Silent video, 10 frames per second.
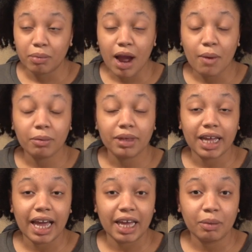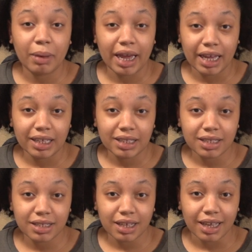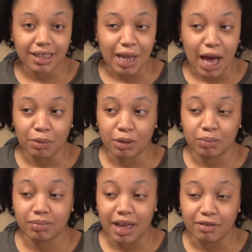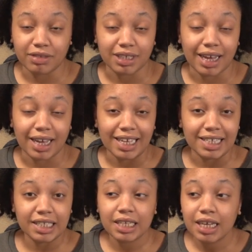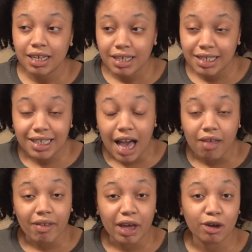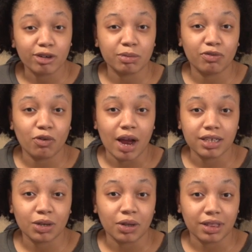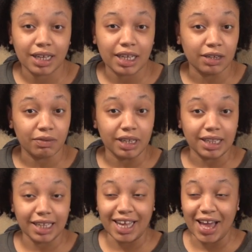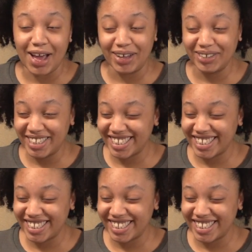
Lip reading: Probably headbands, and I would have to, I guess, see how that goes before I start thinking of anything else.